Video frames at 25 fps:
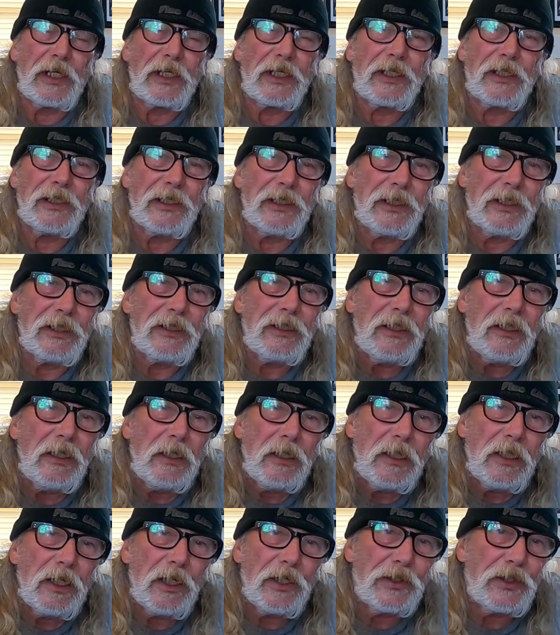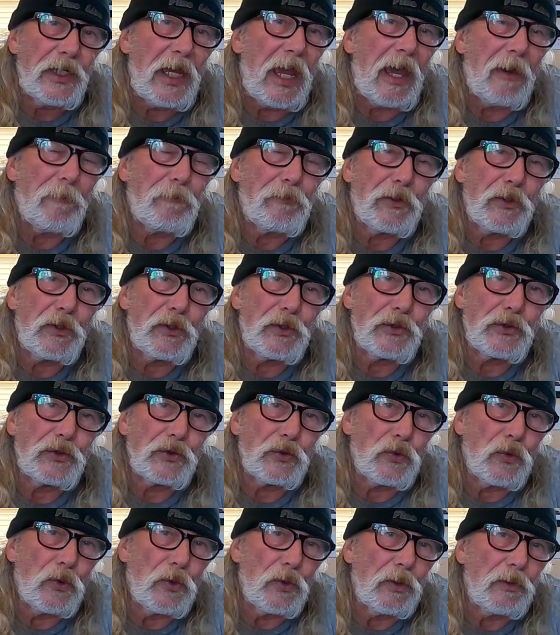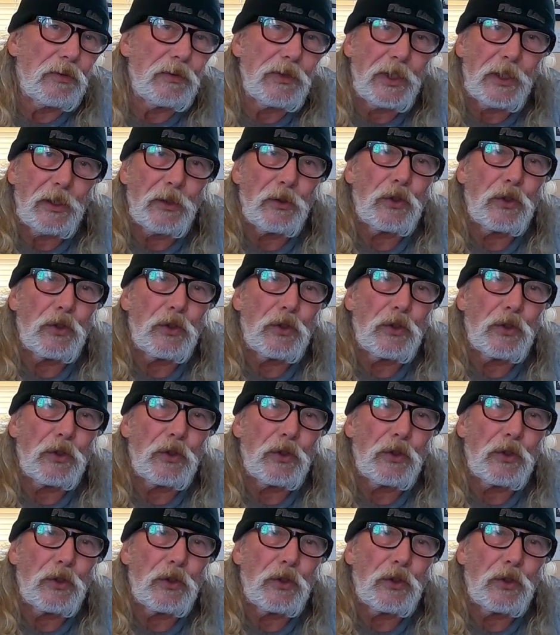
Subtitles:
like adapters or